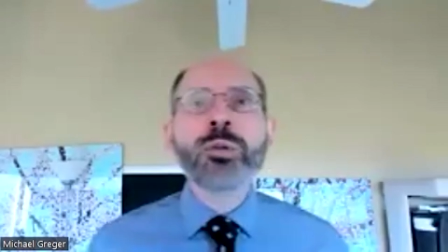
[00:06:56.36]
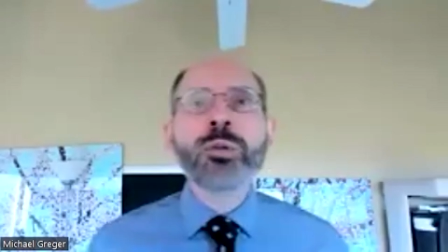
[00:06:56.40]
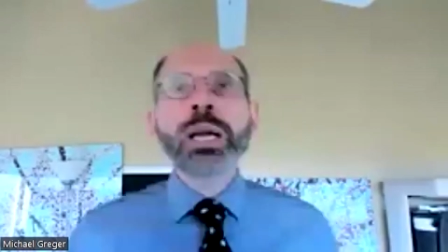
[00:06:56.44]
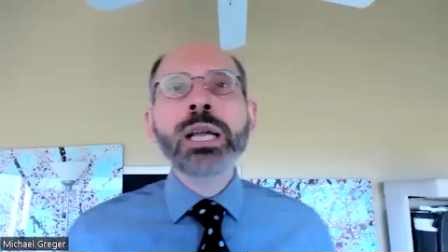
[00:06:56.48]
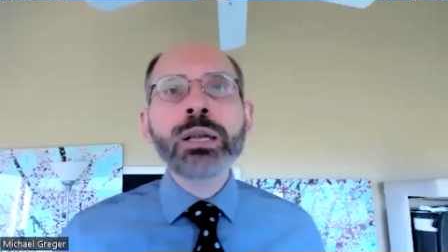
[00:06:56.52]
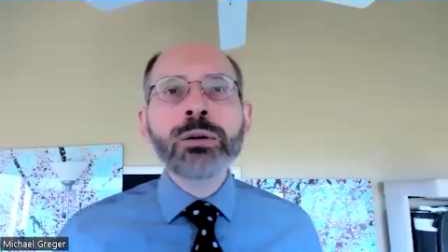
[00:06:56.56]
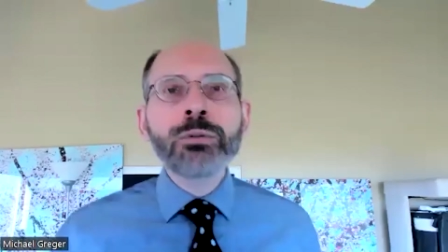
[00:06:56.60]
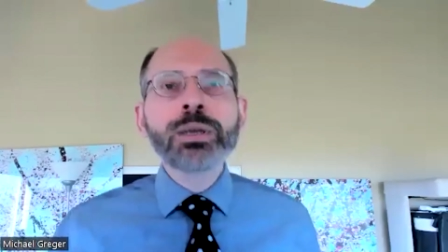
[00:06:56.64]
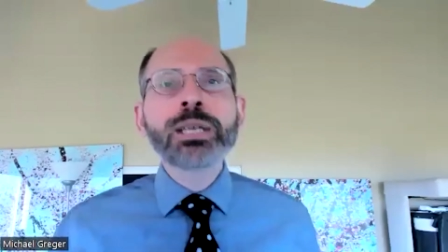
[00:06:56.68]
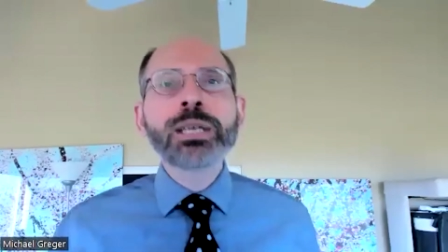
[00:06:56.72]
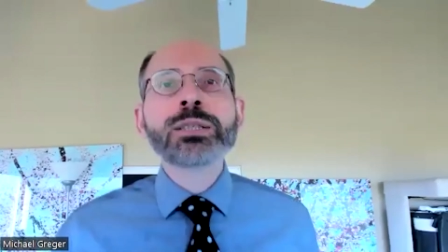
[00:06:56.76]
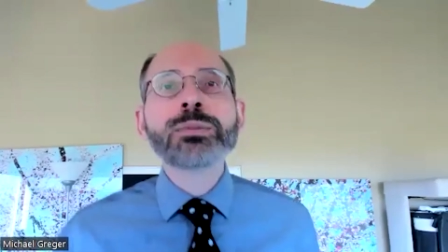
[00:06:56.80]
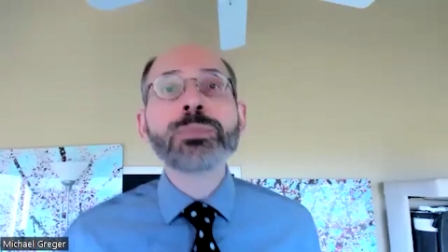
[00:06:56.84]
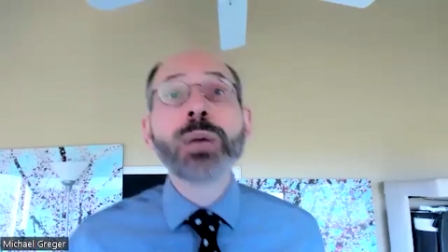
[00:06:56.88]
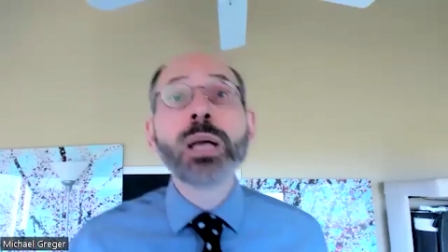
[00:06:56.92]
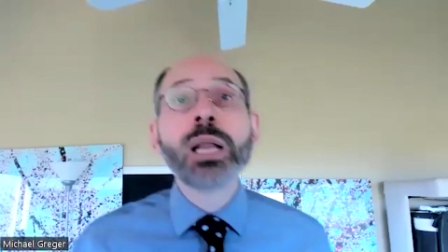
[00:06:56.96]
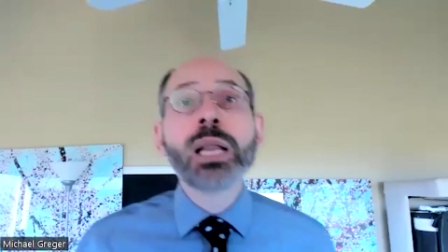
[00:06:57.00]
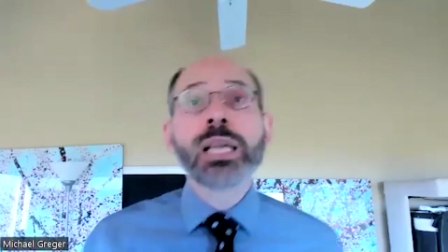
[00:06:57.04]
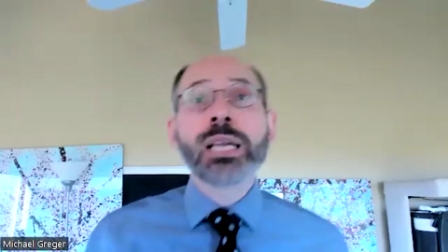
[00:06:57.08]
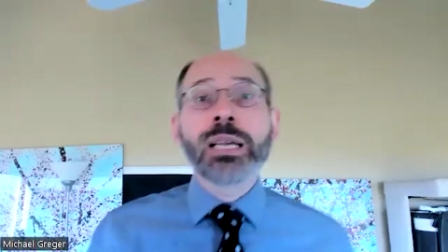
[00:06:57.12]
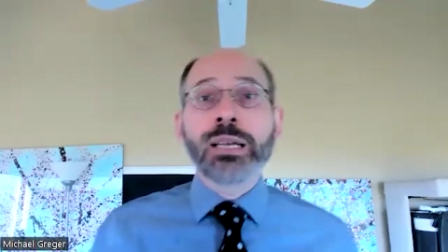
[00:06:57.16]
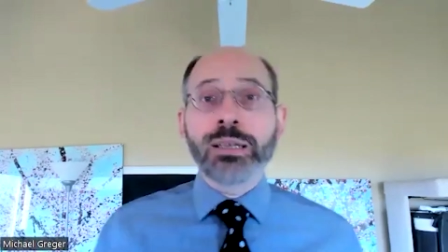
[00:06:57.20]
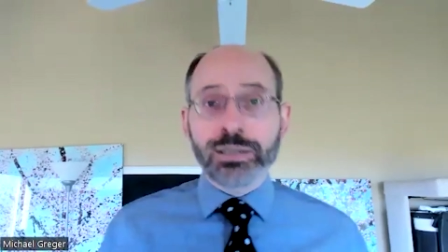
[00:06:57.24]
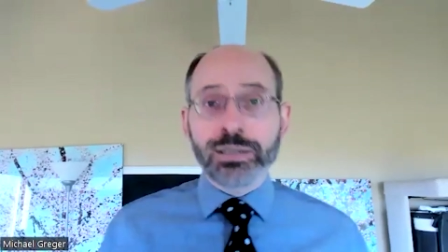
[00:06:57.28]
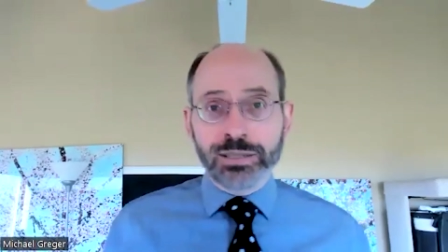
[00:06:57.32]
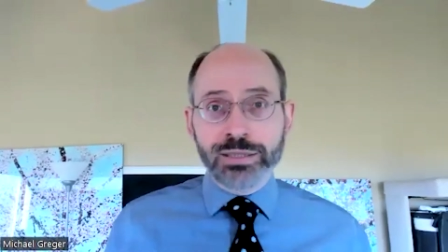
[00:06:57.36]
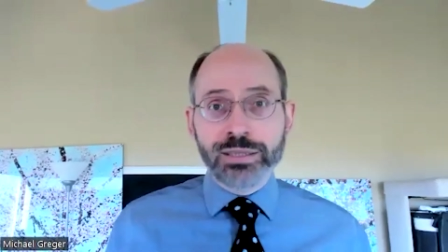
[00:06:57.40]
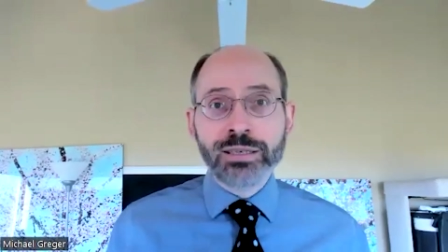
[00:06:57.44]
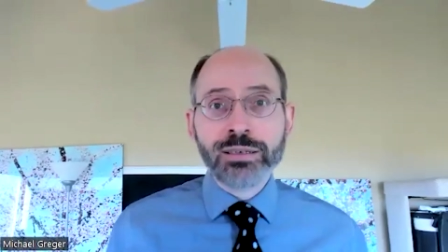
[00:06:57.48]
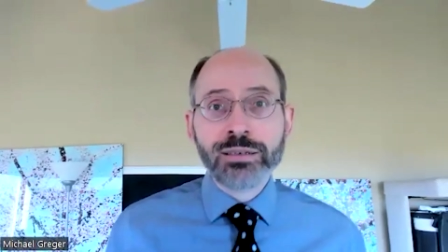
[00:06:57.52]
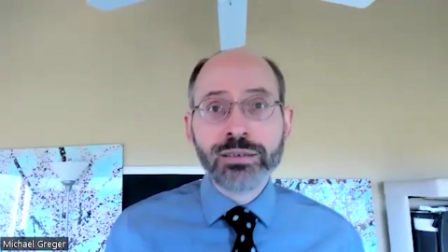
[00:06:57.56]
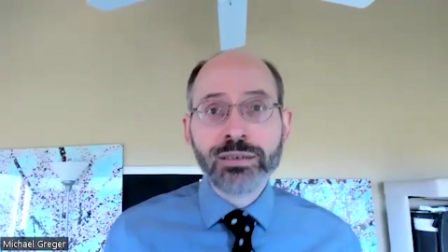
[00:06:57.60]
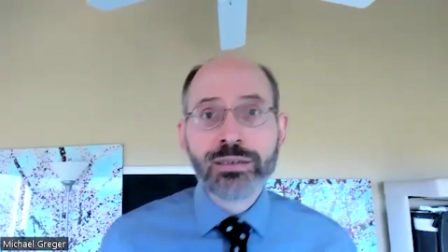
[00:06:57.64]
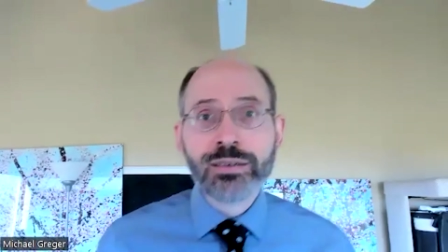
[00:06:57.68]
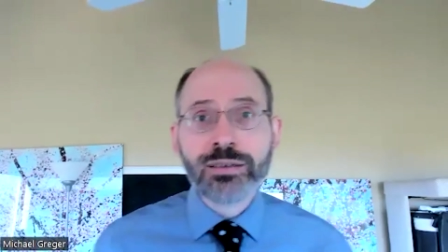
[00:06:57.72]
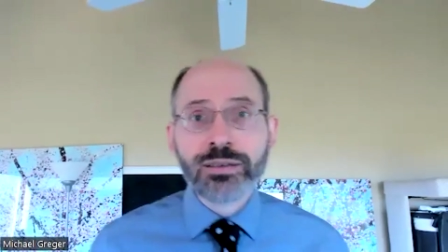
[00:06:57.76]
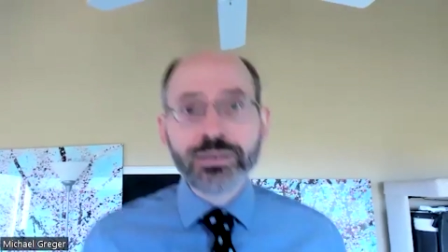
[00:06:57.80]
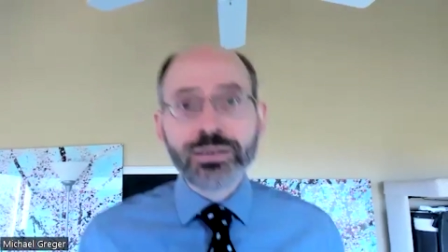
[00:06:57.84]
reach millions
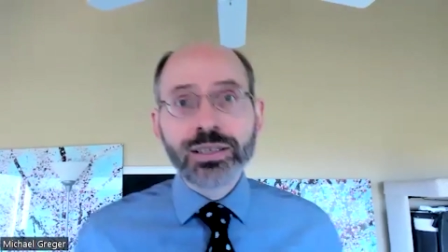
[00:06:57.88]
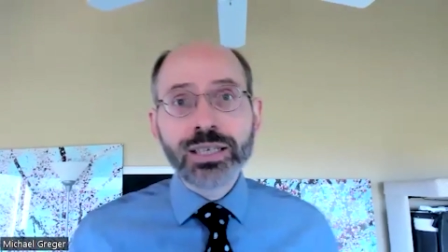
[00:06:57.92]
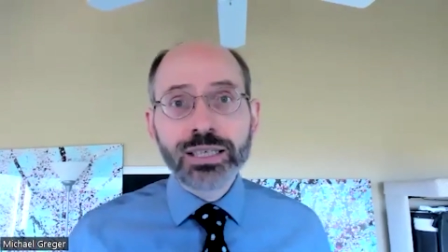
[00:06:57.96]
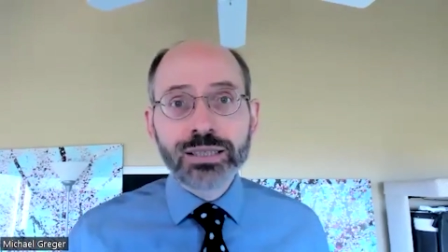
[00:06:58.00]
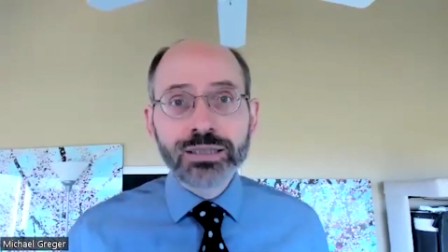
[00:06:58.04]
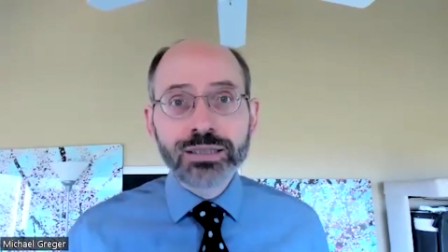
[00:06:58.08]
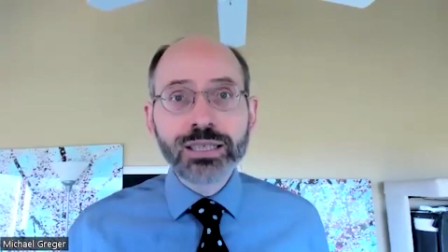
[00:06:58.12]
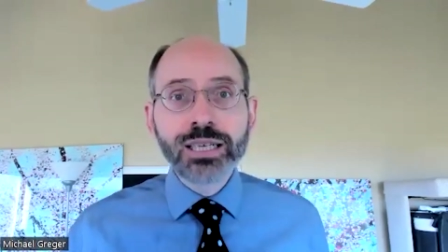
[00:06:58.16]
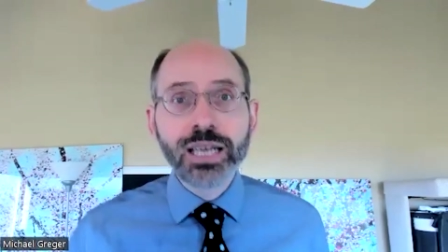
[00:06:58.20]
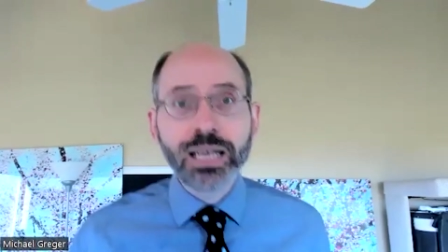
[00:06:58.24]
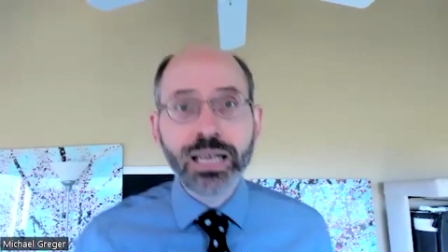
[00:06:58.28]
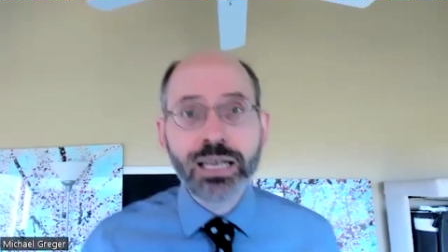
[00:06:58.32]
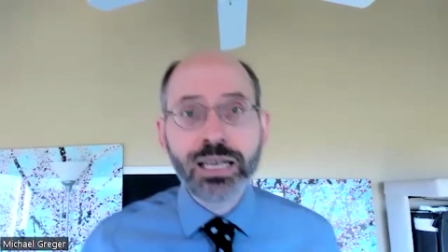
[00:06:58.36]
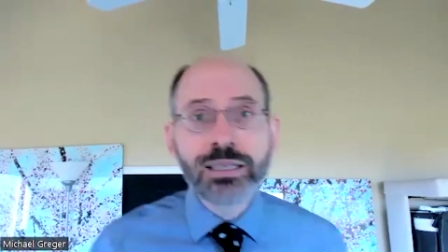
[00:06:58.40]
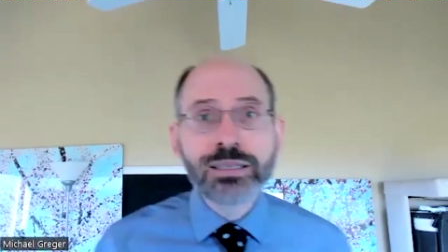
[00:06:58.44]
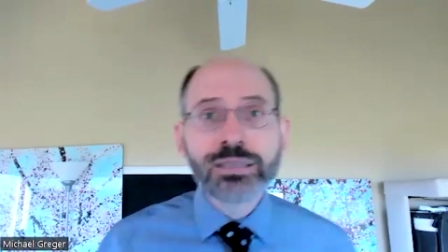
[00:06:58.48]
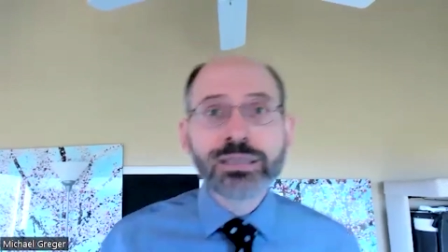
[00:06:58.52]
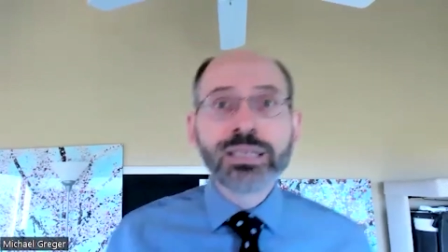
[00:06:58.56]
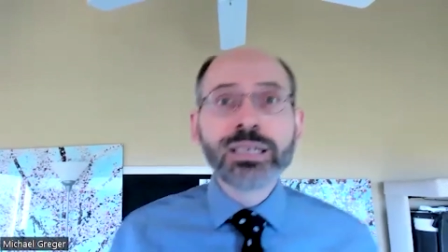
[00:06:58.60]
these days,